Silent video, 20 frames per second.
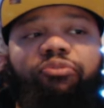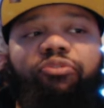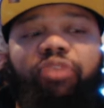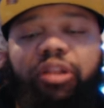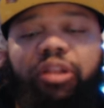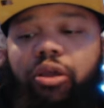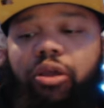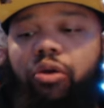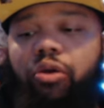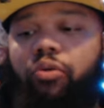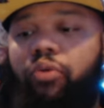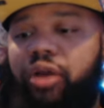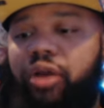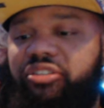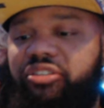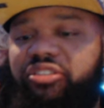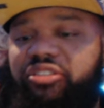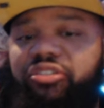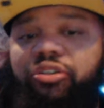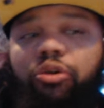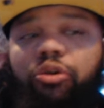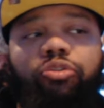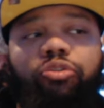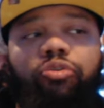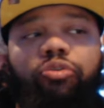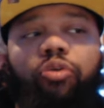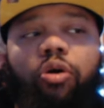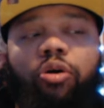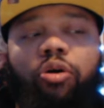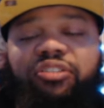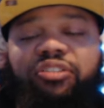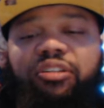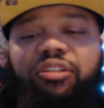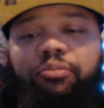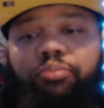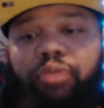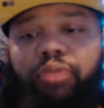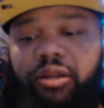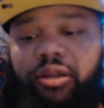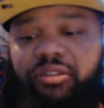video where I just go through all 10
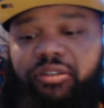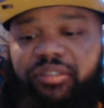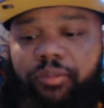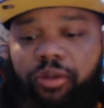players.